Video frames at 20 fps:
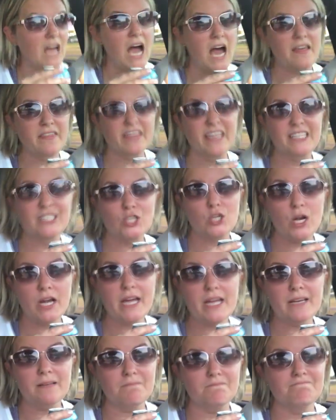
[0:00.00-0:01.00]
I think it's
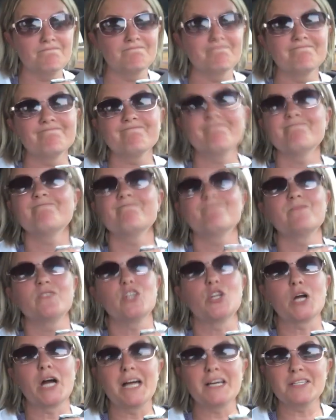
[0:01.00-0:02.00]
great.
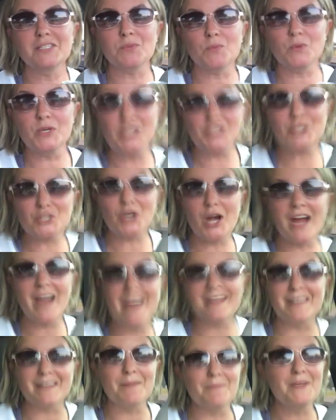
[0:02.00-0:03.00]
You guys, when you
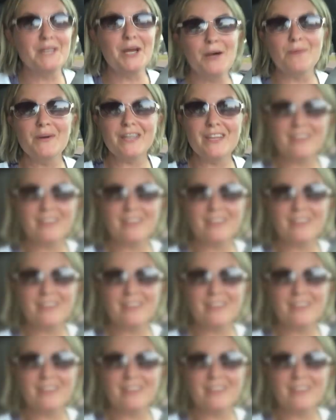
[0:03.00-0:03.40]
try it, let me know what